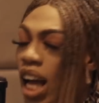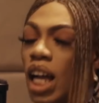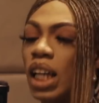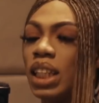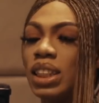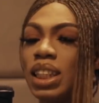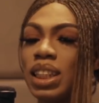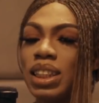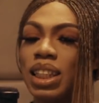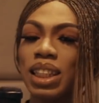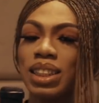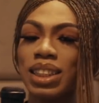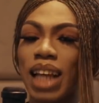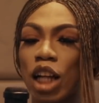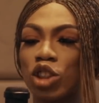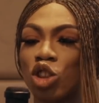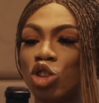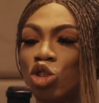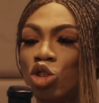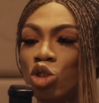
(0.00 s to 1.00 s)
See, the thing is
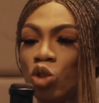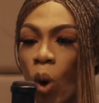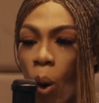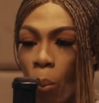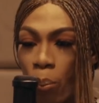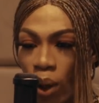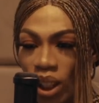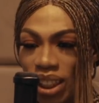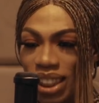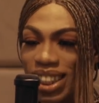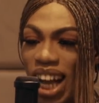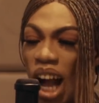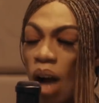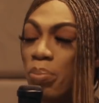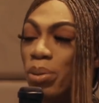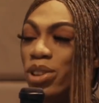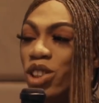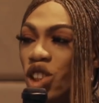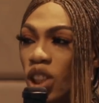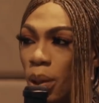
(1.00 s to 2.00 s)
that nobody can
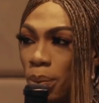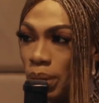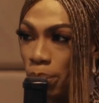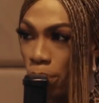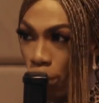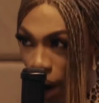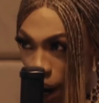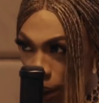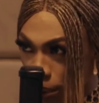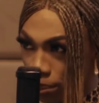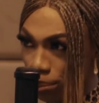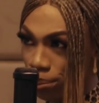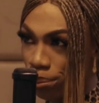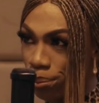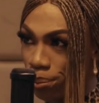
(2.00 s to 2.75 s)
be James Brown.